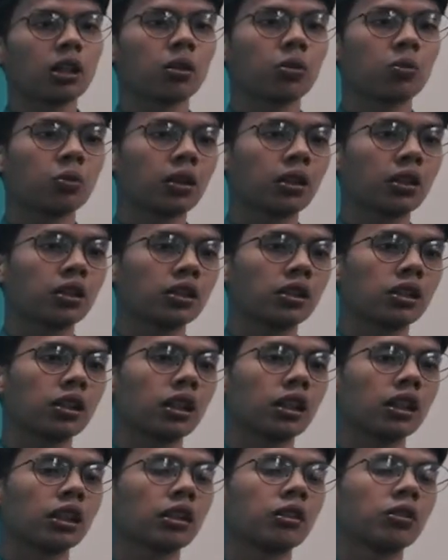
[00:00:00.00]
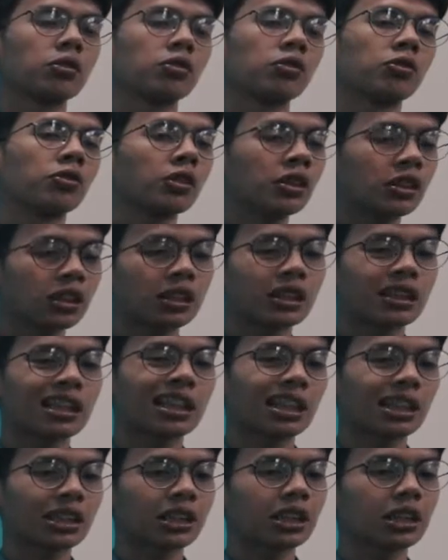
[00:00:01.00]
with the feature
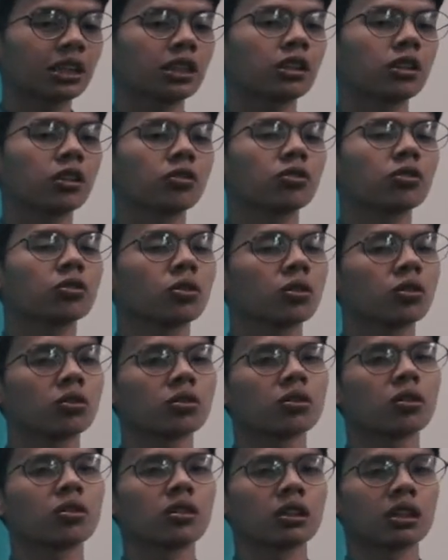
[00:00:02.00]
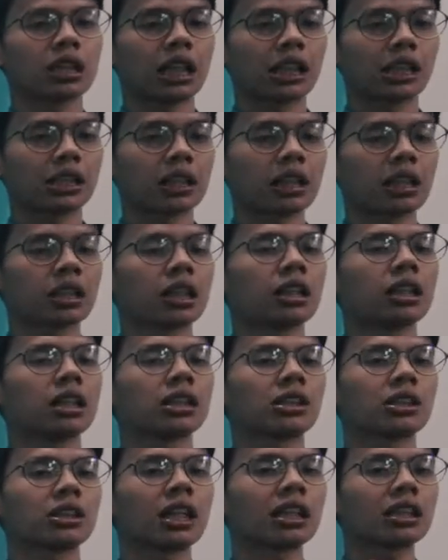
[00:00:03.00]
and extension of to control the
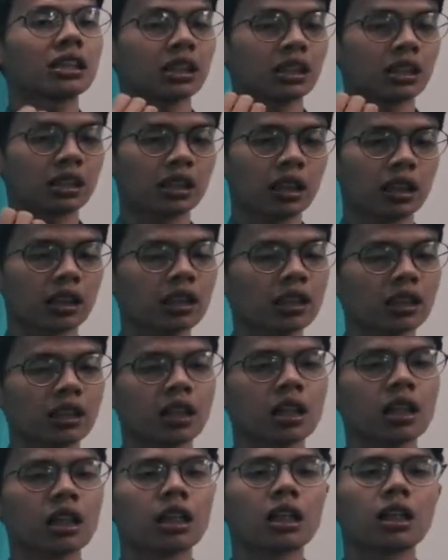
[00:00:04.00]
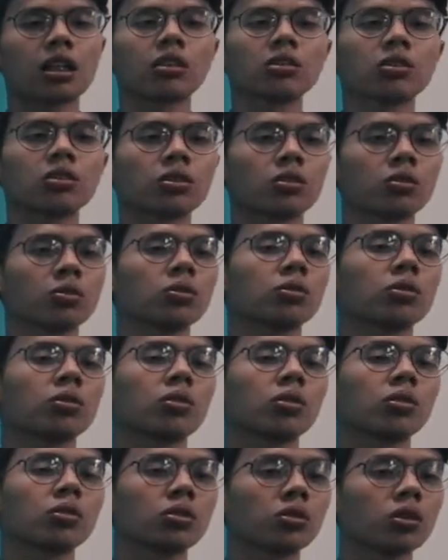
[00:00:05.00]
excitation current and also to
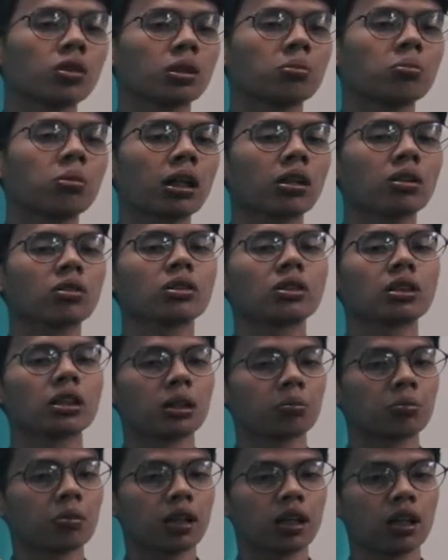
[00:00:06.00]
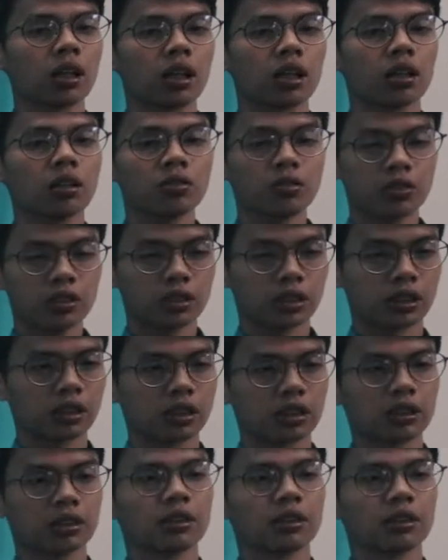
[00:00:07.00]
control the microstep feature.